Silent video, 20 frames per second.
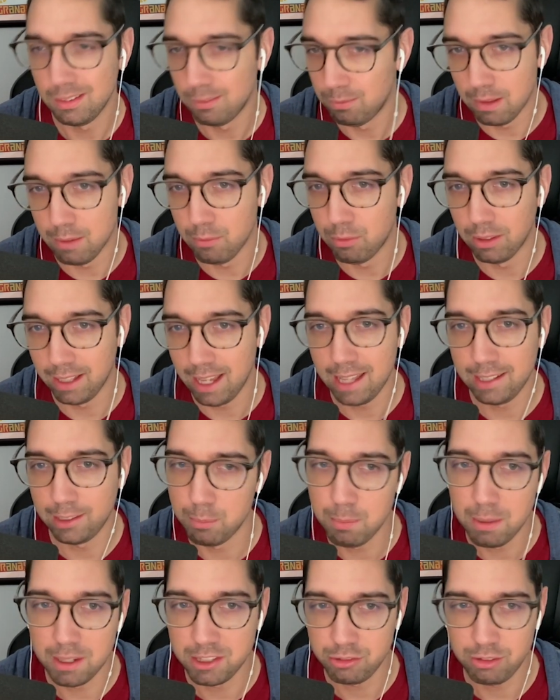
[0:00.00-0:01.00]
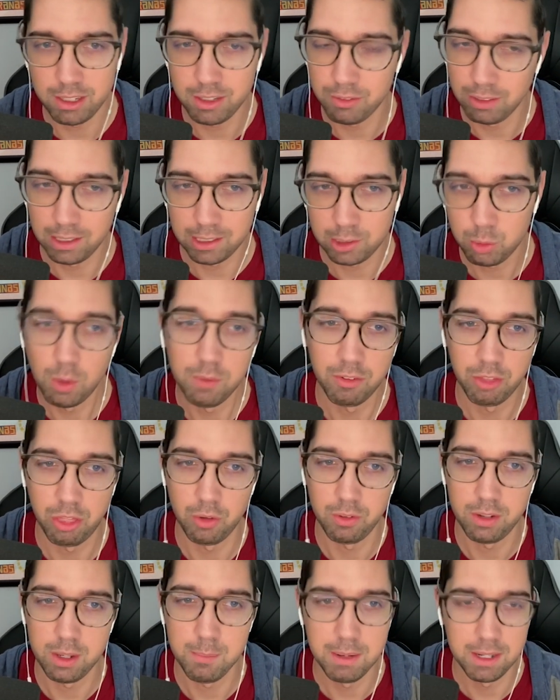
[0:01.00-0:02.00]
They really had their best stretch for like 12 or
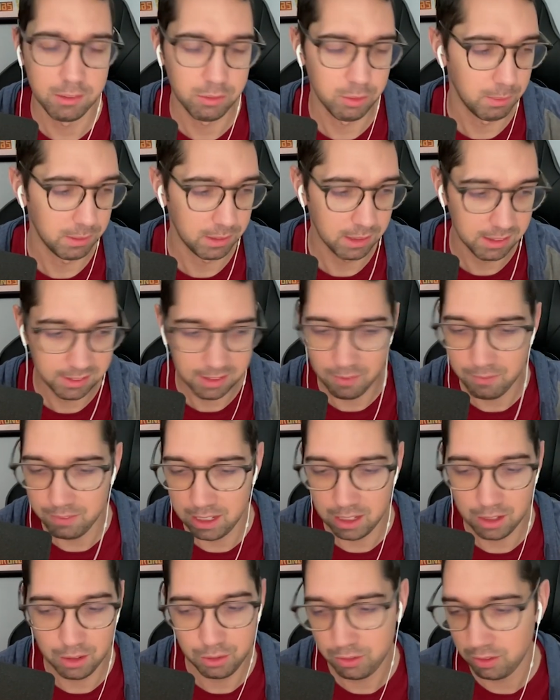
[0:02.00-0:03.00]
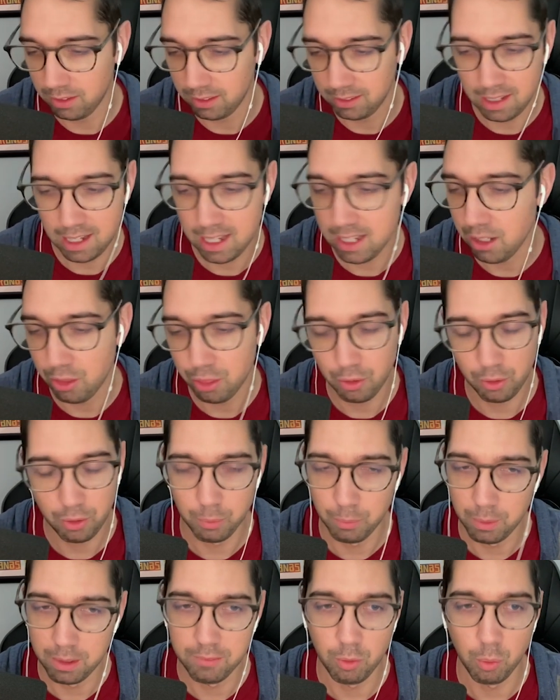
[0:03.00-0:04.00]
13 minutes from like the 70th to like the 83rd
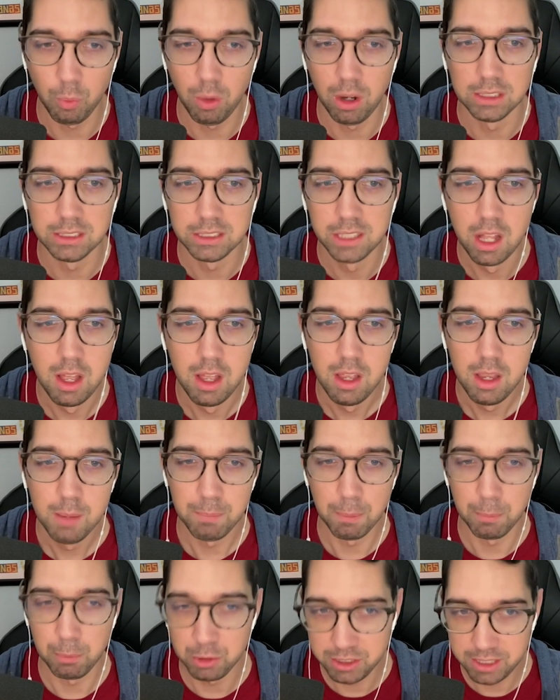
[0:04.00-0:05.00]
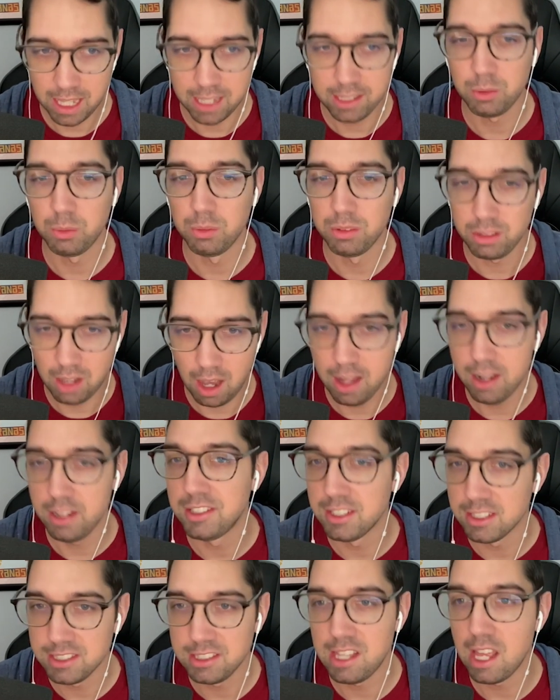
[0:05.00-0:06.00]
or whatever it was. But Busquets was kind of
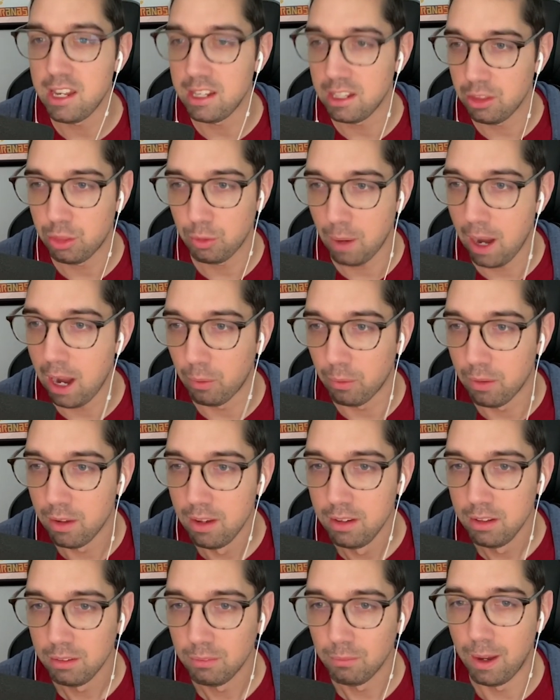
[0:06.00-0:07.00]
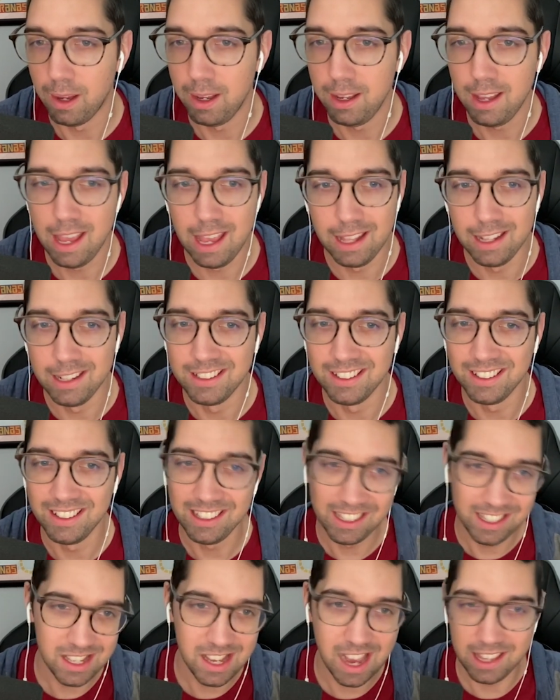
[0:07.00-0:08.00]
just steady throughout, right? And
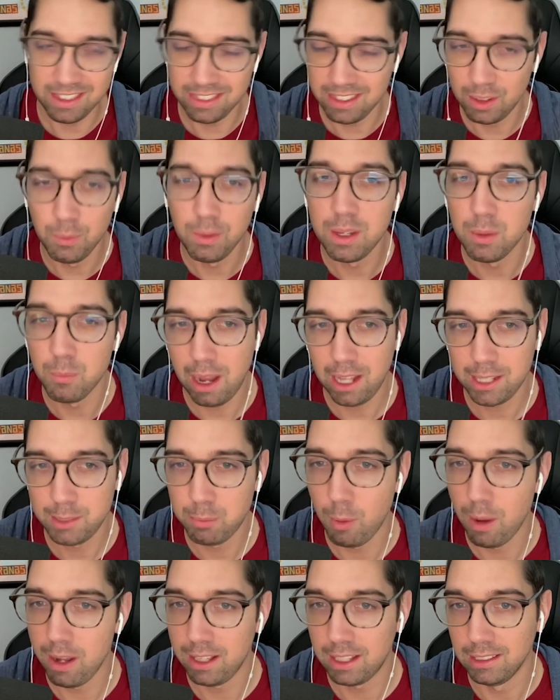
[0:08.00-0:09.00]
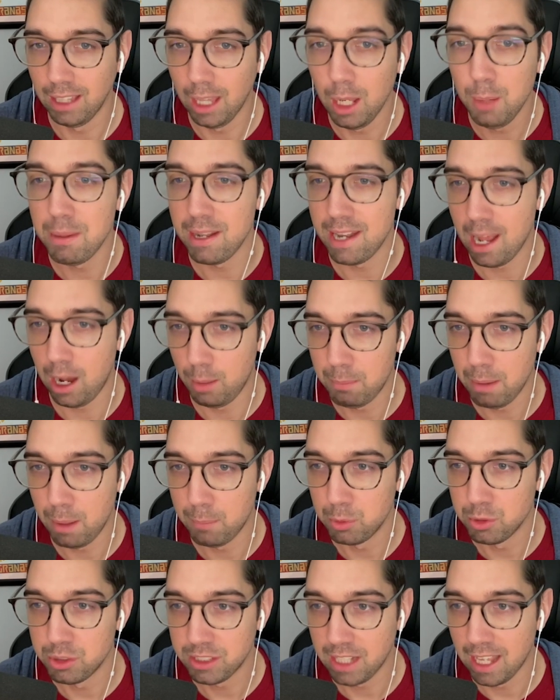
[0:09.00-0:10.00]
eh, I think we can wax poetic a little bit now
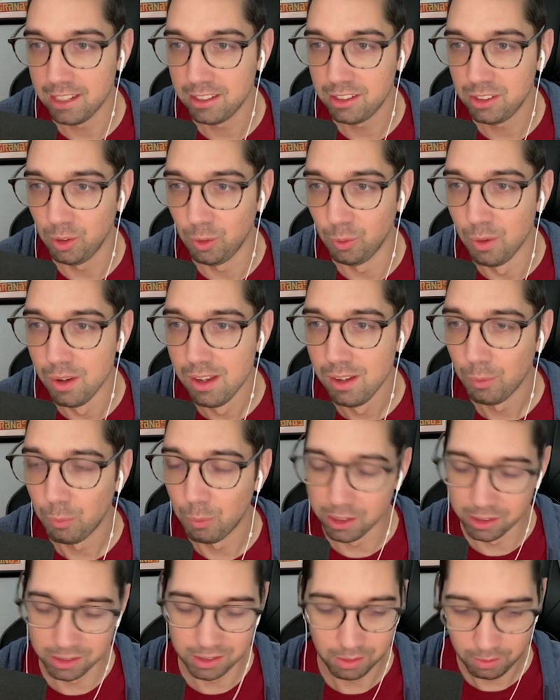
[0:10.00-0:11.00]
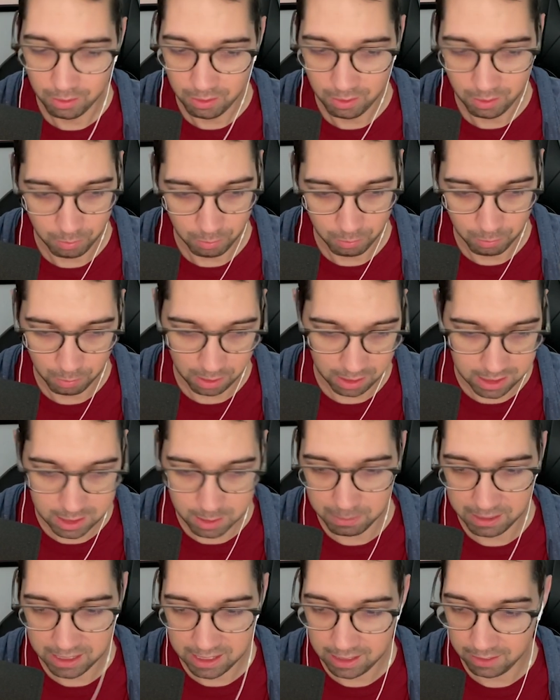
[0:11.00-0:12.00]
about Busquets, who was in
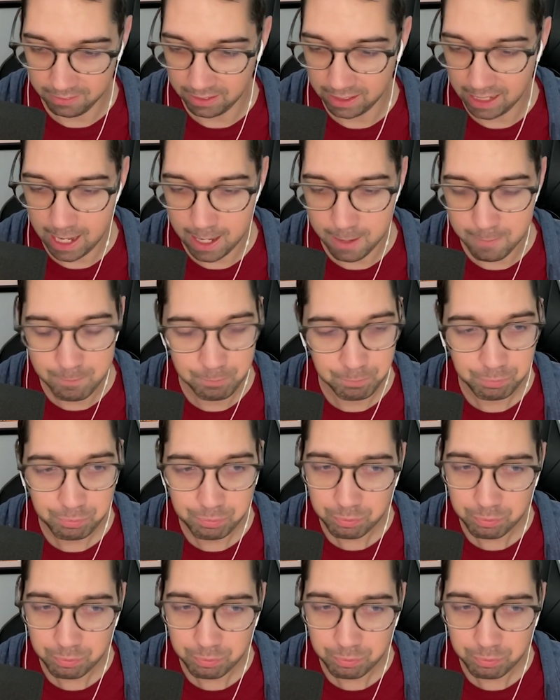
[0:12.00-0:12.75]
the beginning of the game,